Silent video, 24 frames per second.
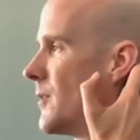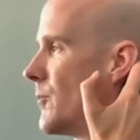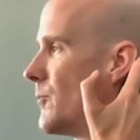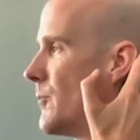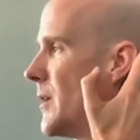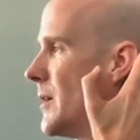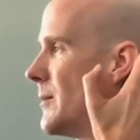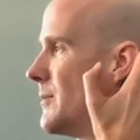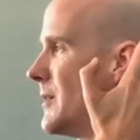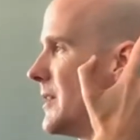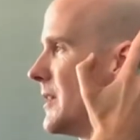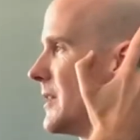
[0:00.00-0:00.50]

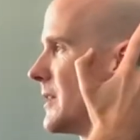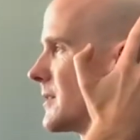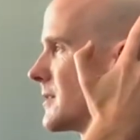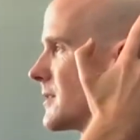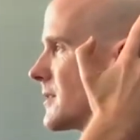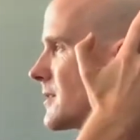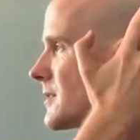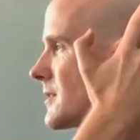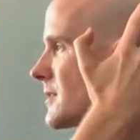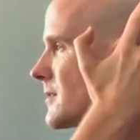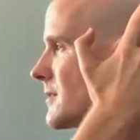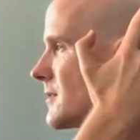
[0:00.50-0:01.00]
Maybe
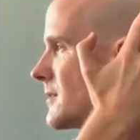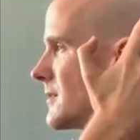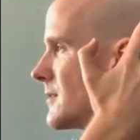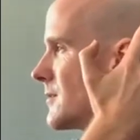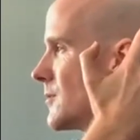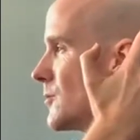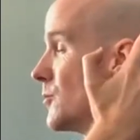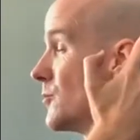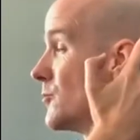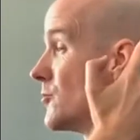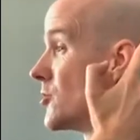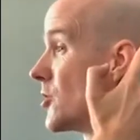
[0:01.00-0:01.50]
it's
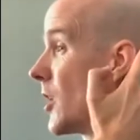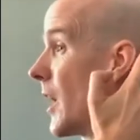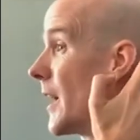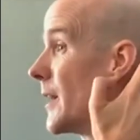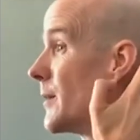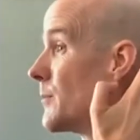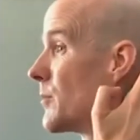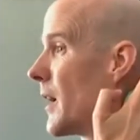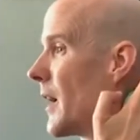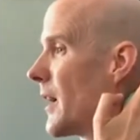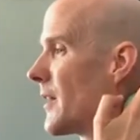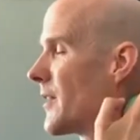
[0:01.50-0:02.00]

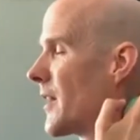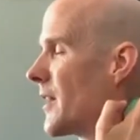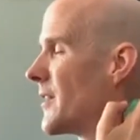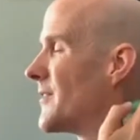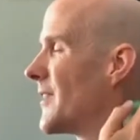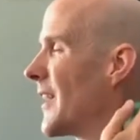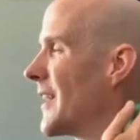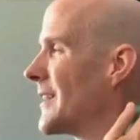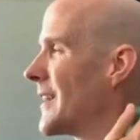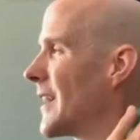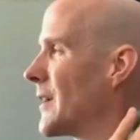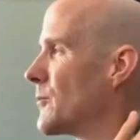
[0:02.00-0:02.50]
ujjayi breath. I
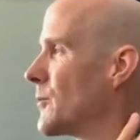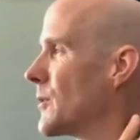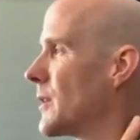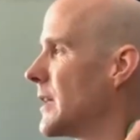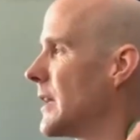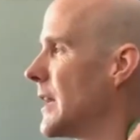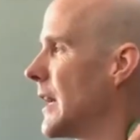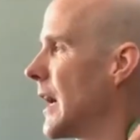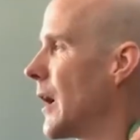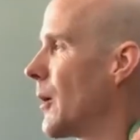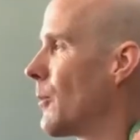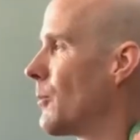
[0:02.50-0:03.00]
find that
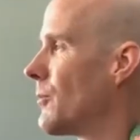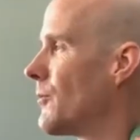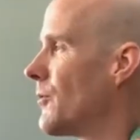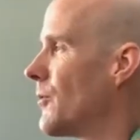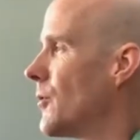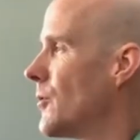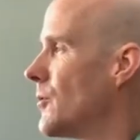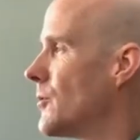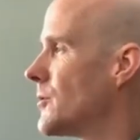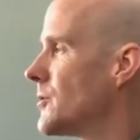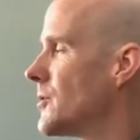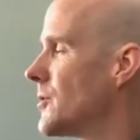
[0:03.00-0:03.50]
really
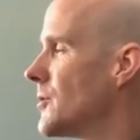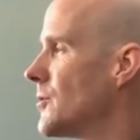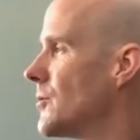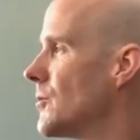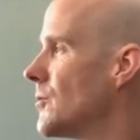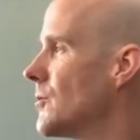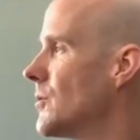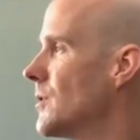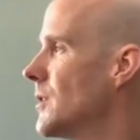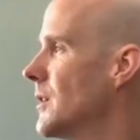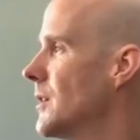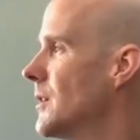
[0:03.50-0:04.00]
helpful
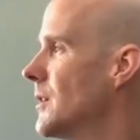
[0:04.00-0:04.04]
to